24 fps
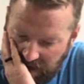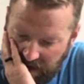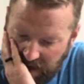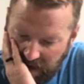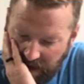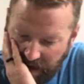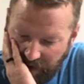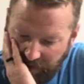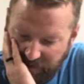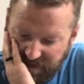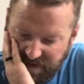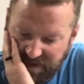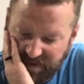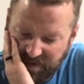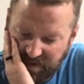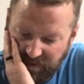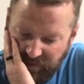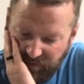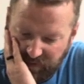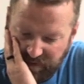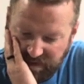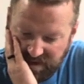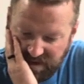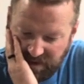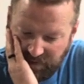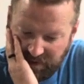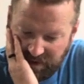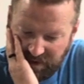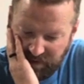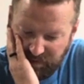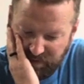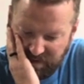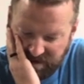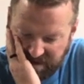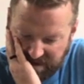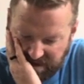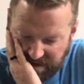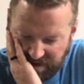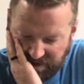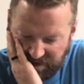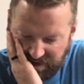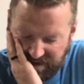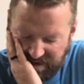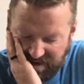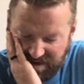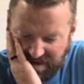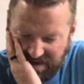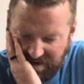I was looking for something in particular
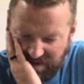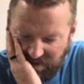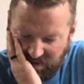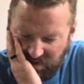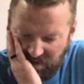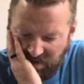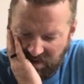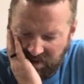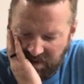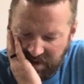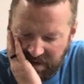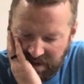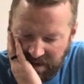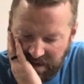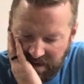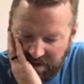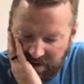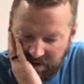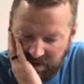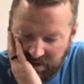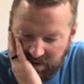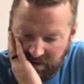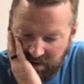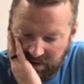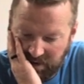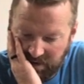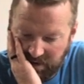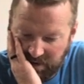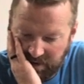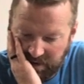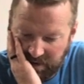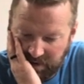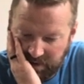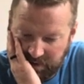because I thought I had heard